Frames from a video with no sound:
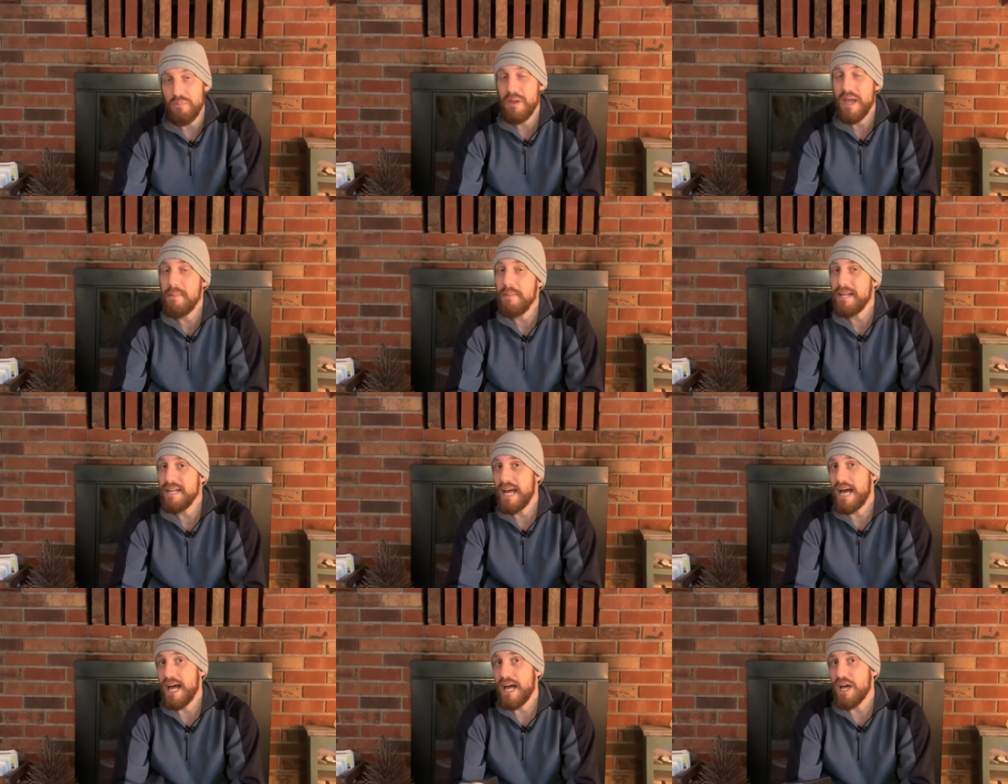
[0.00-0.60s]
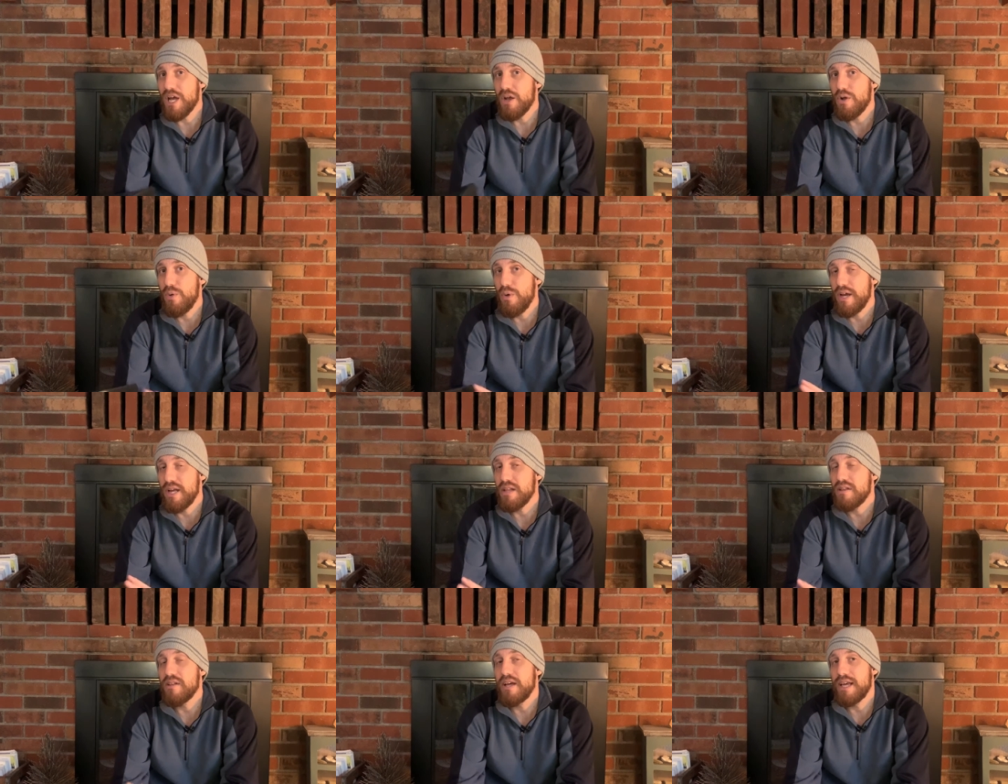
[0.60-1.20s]
Maybe not
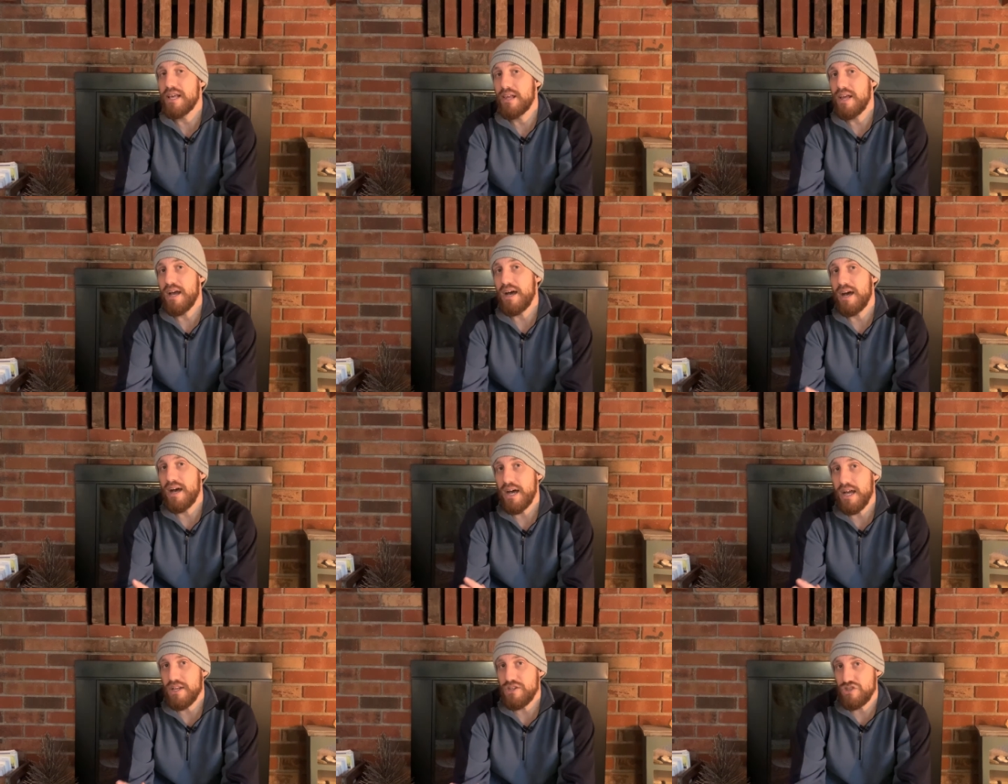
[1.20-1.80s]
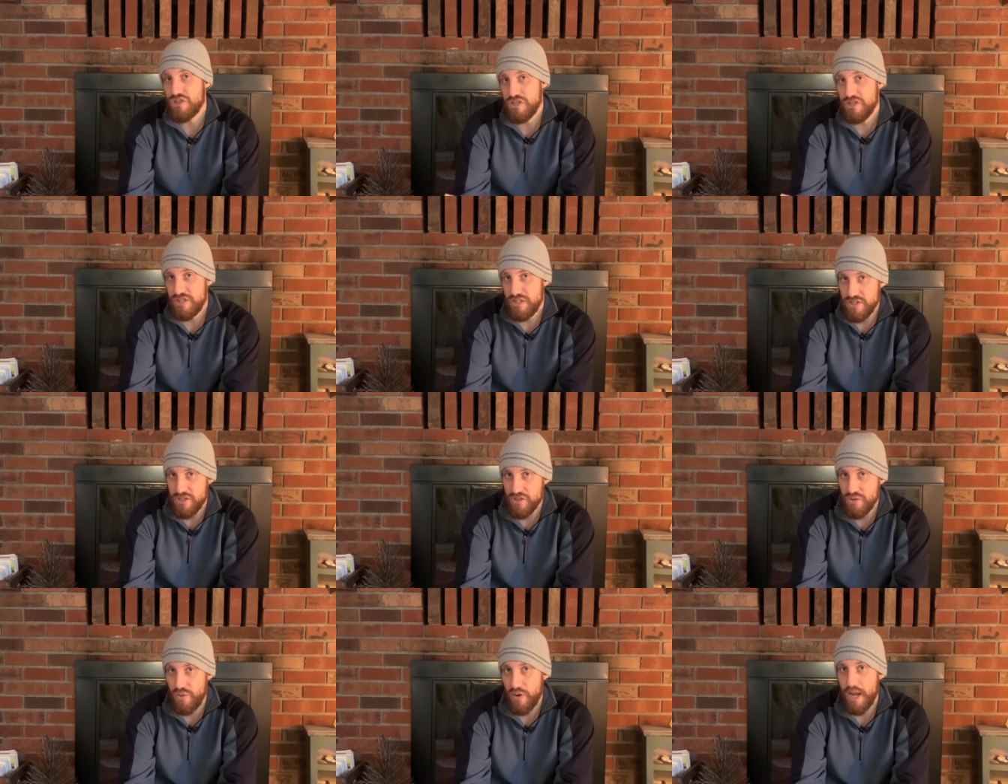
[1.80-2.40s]
quite like I just
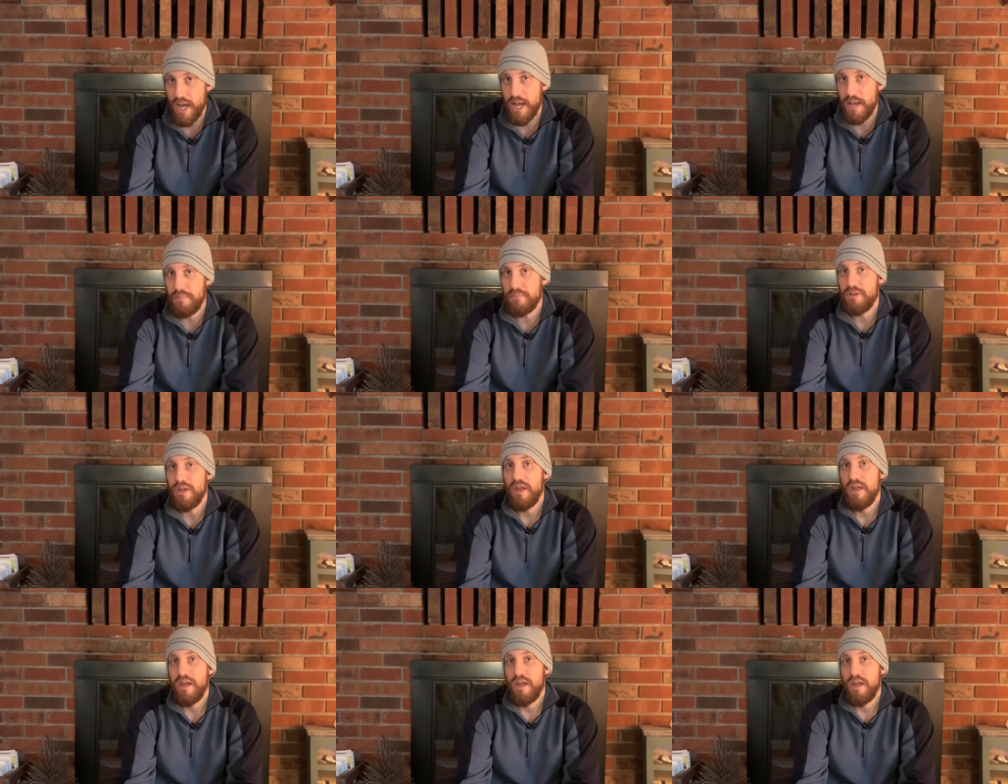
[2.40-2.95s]
described,